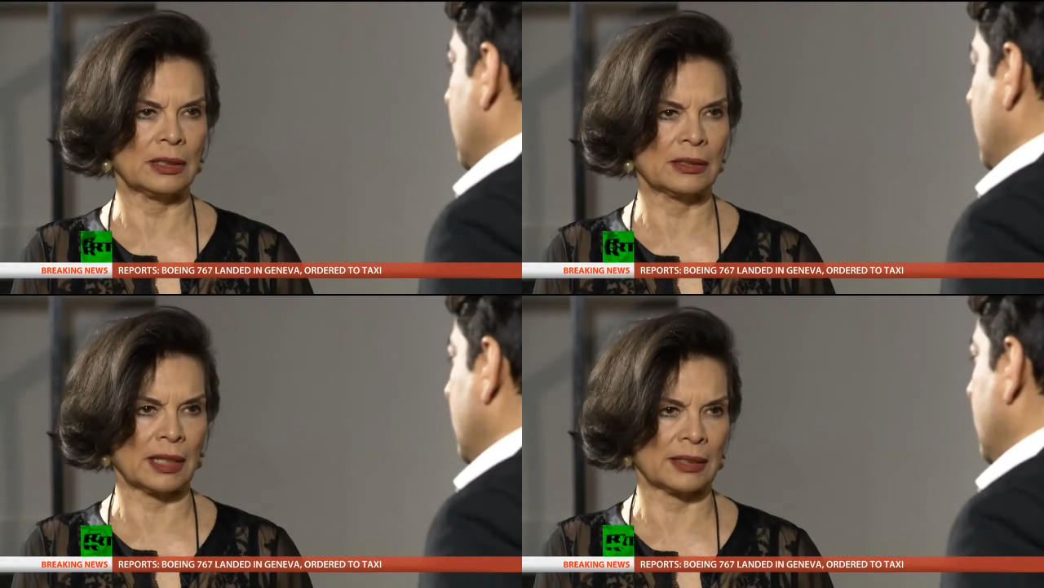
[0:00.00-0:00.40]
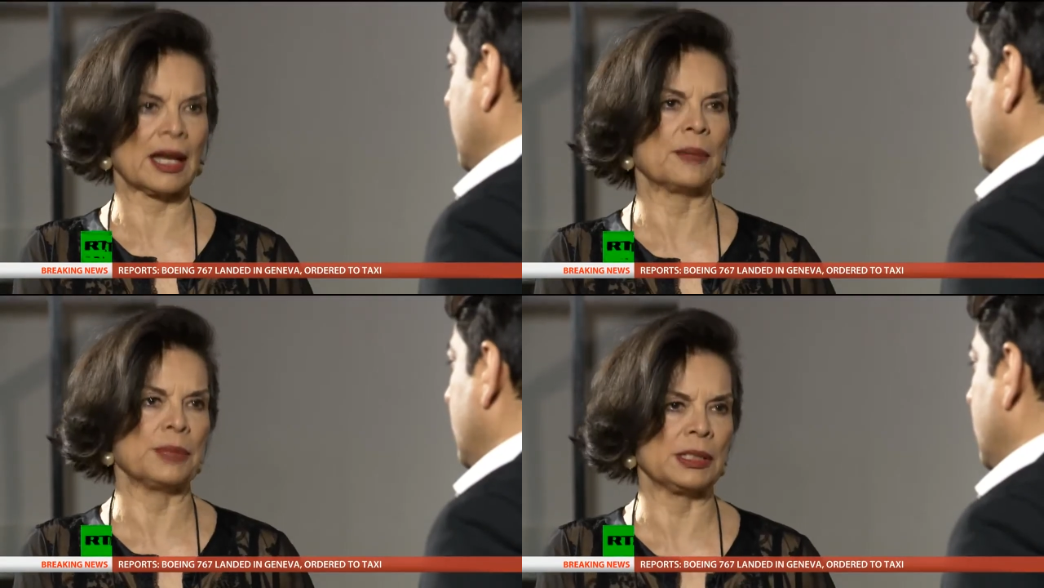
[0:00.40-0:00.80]

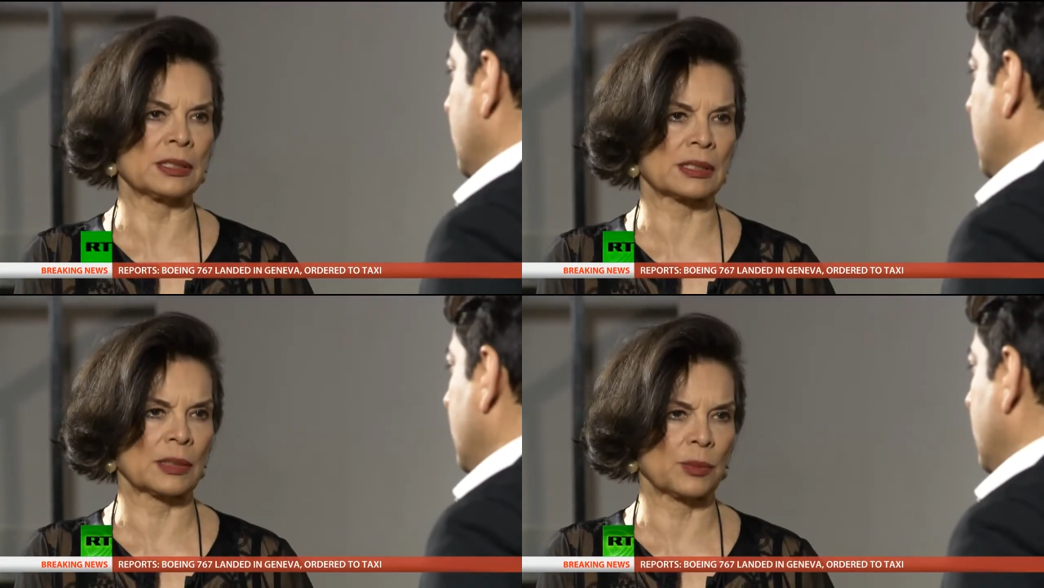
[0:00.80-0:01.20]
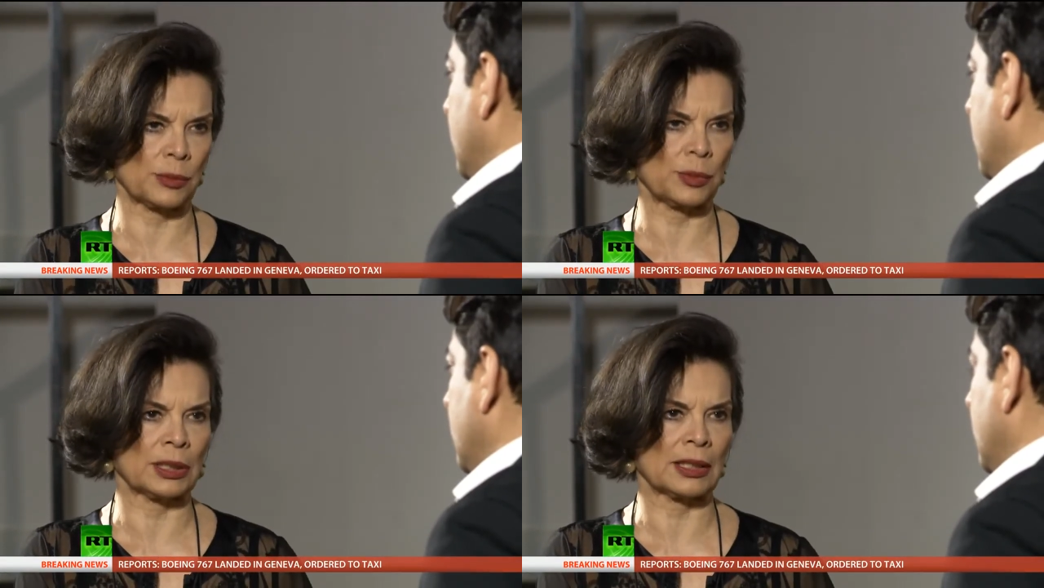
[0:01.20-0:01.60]
that means that we
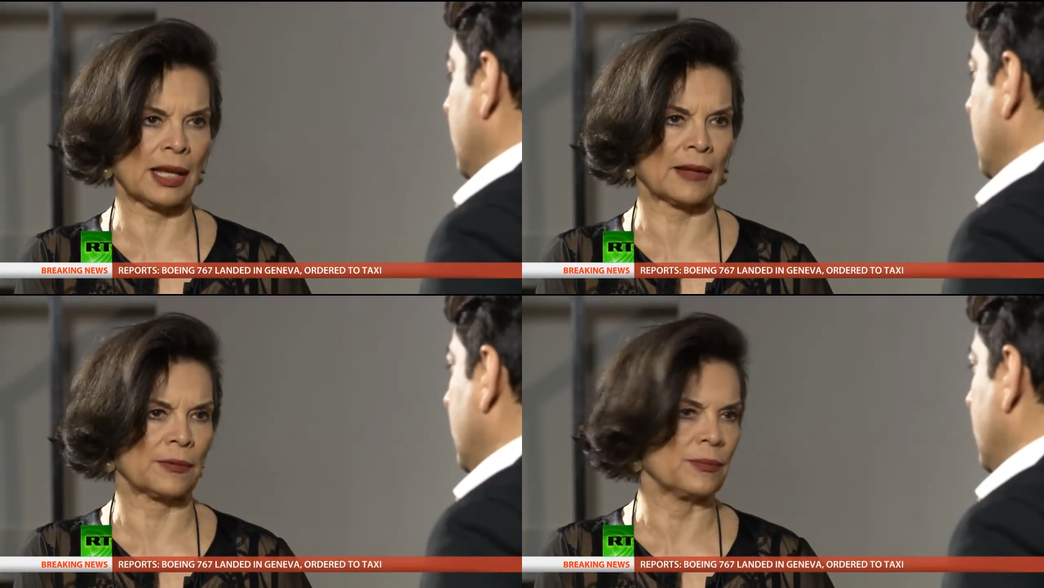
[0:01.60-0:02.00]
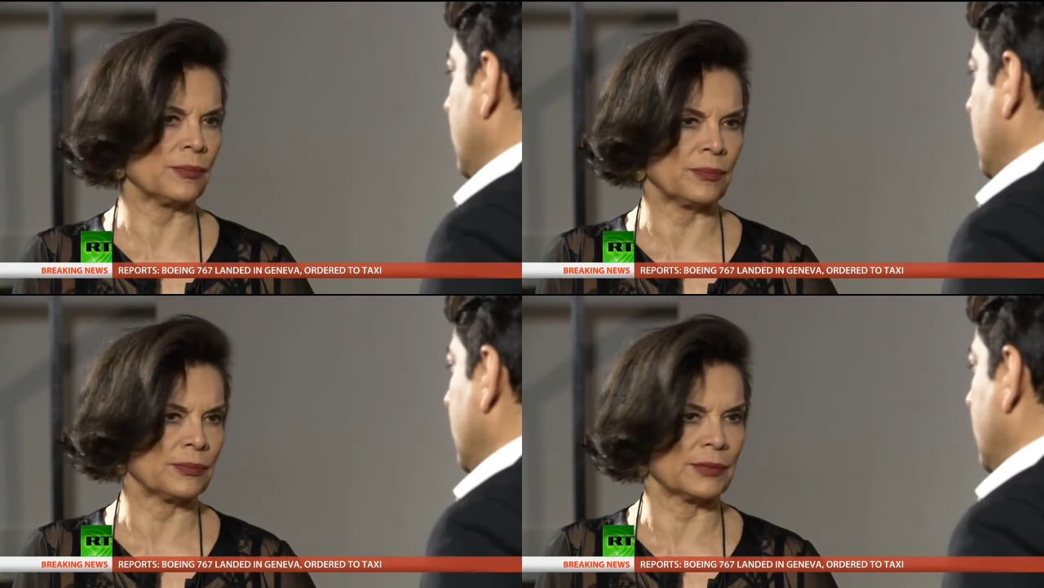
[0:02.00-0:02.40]
will have,
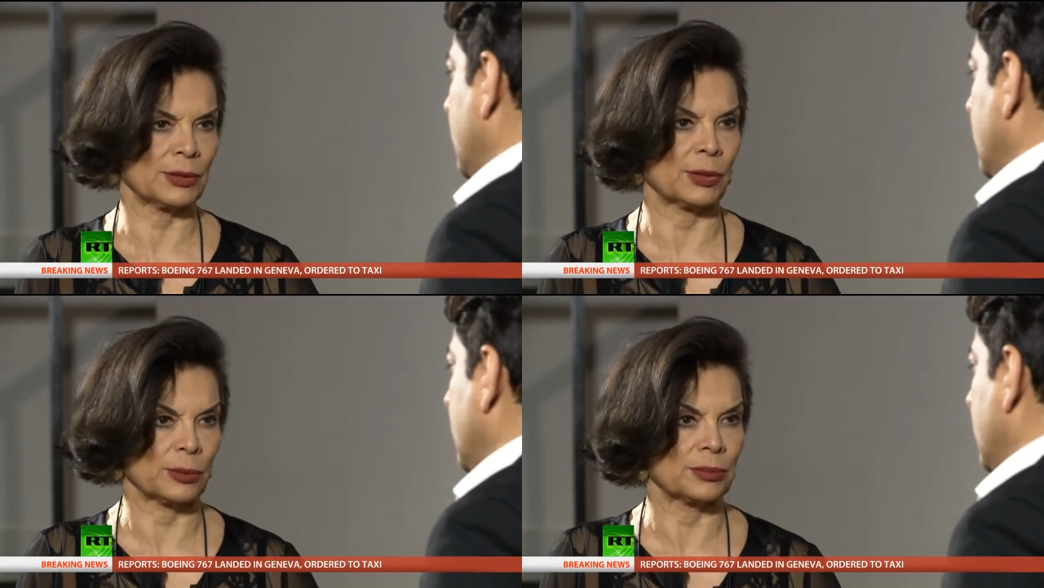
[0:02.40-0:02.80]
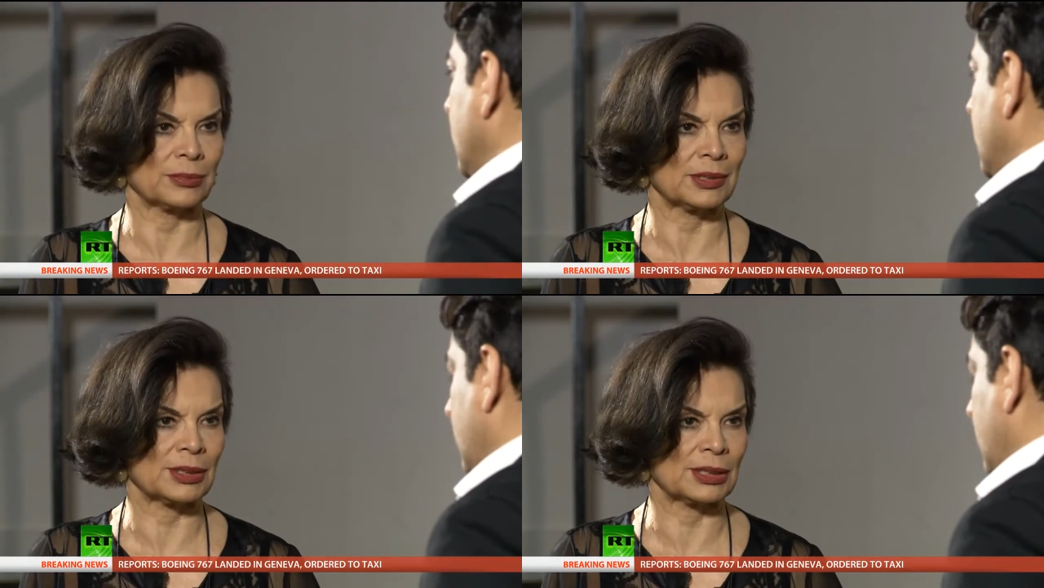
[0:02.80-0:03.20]
you know,
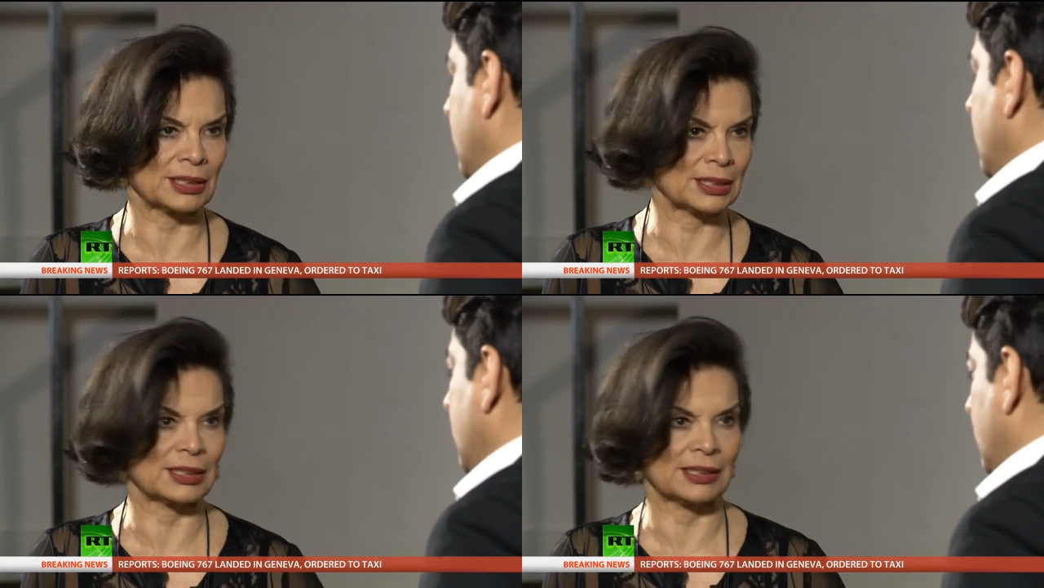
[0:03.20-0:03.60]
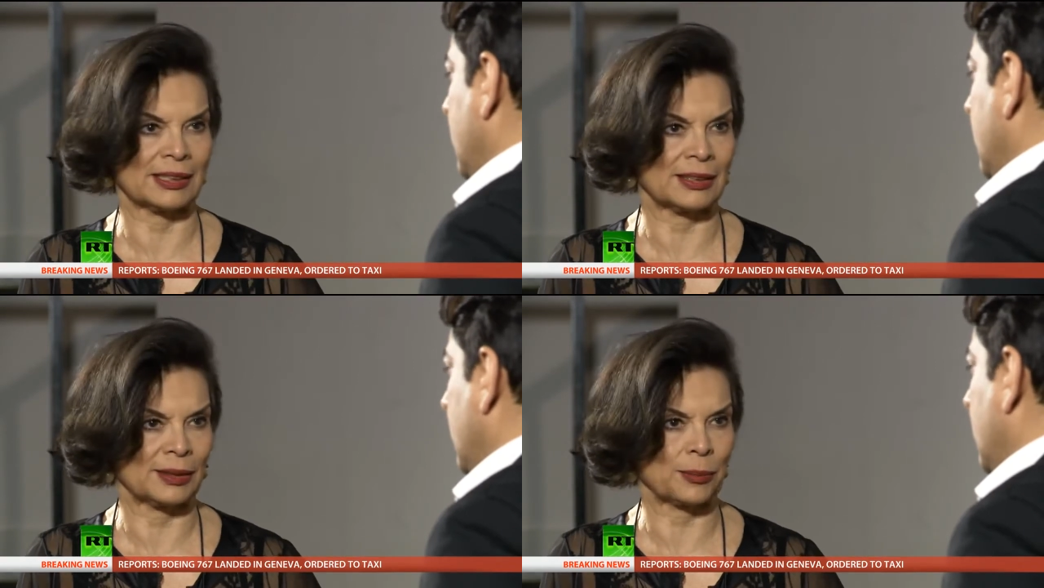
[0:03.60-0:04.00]
this is
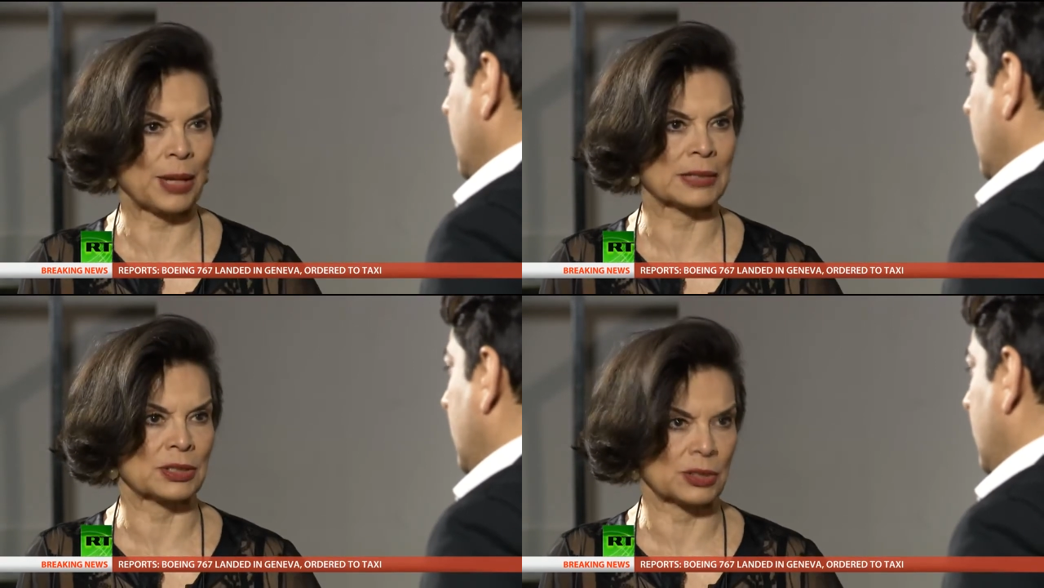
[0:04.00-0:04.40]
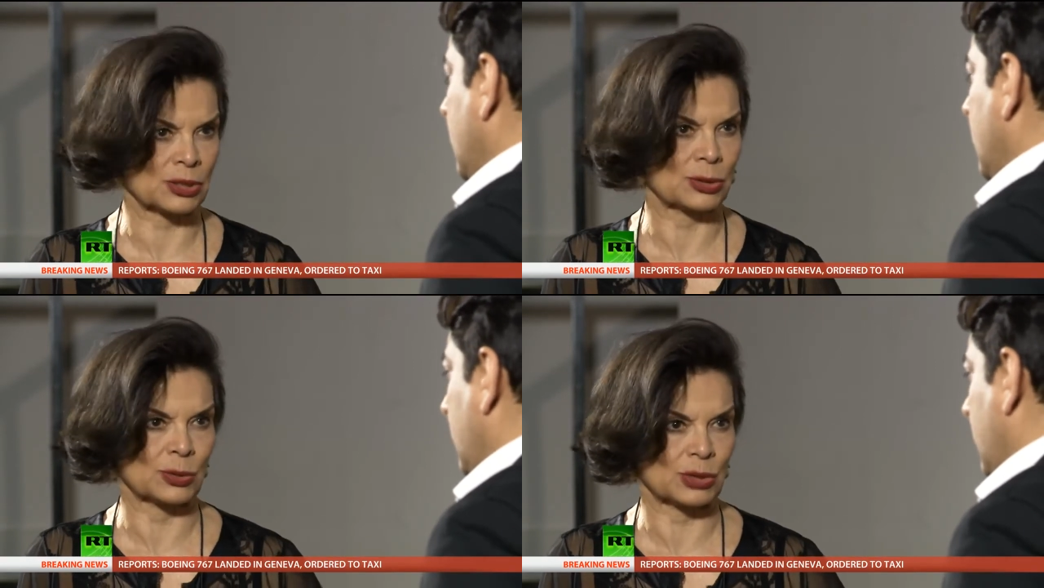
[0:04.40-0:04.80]
a
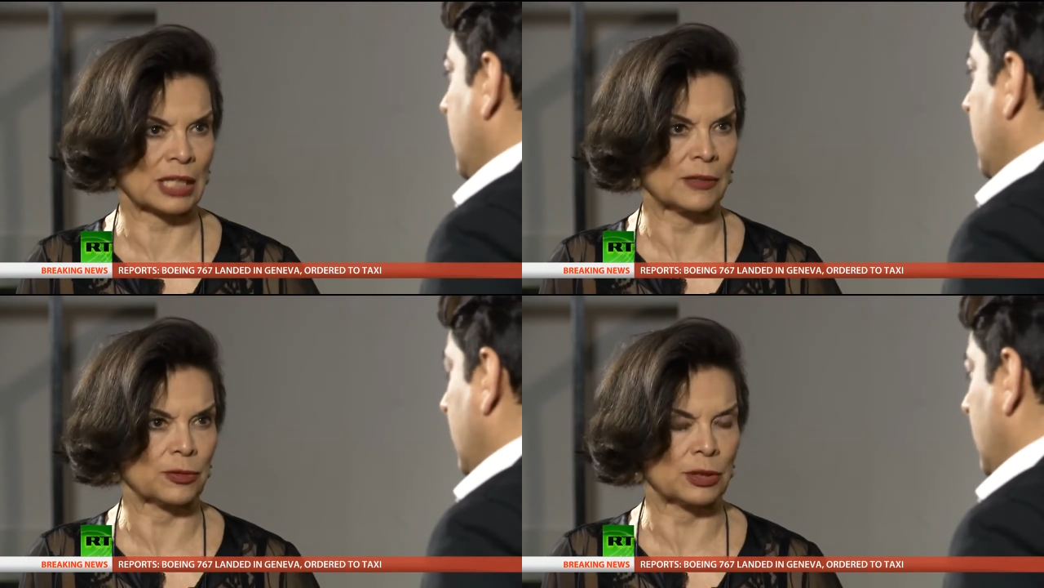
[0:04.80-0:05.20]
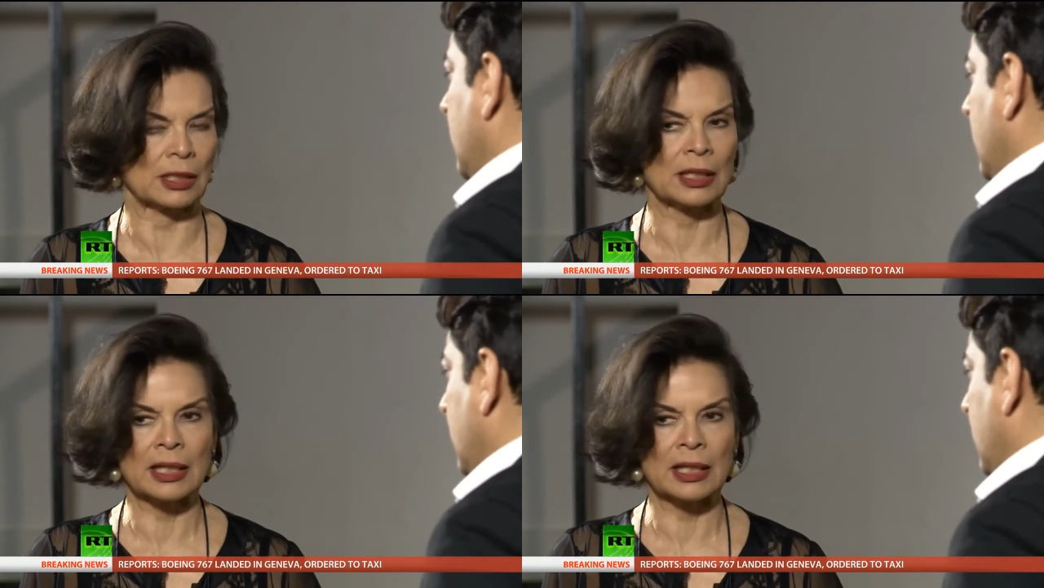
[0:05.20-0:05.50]
passage to safety.